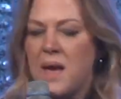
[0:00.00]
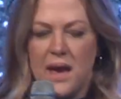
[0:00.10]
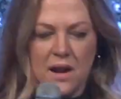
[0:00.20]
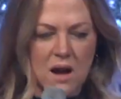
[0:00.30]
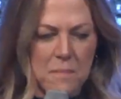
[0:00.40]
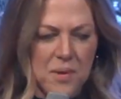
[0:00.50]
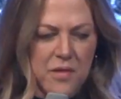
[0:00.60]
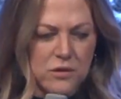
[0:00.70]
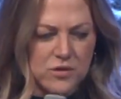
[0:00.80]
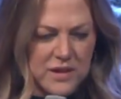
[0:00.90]
In a couple
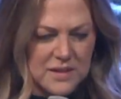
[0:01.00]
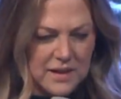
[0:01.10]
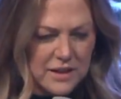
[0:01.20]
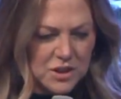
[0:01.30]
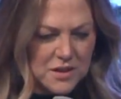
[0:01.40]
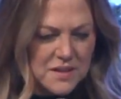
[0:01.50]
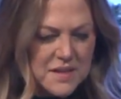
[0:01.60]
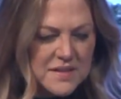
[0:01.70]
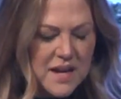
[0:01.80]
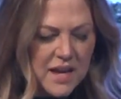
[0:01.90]
other translations,
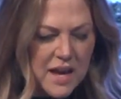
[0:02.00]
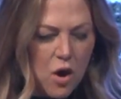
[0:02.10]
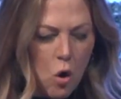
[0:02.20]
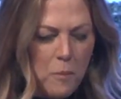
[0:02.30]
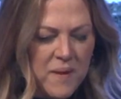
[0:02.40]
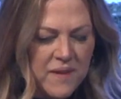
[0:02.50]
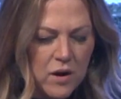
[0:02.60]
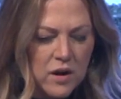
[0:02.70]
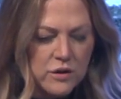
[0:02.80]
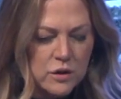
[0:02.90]
he said he opened
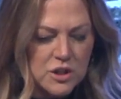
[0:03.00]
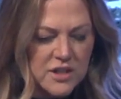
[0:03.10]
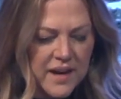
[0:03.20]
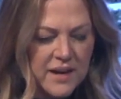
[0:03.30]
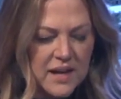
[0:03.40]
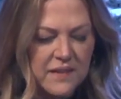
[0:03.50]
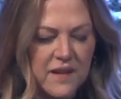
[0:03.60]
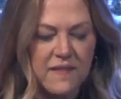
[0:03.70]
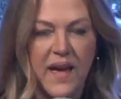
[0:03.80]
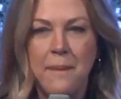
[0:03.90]
their understanding
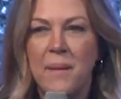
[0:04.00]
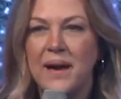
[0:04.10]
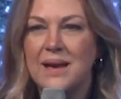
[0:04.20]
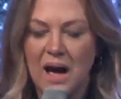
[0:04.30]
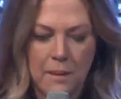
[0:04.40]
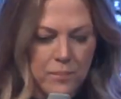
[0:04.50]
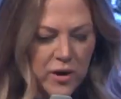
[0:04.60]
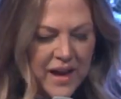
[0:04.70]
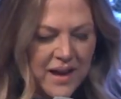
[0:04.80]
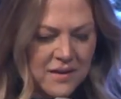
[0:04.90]
that they might
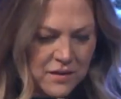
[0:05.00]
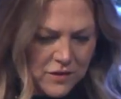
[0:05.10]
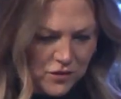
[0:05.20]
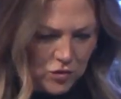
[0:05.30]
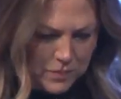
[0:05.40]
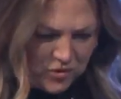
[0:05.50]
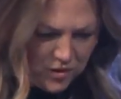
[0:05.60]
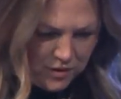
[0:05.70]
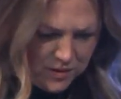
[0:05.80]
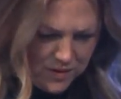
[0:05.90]
comprehend the scripture.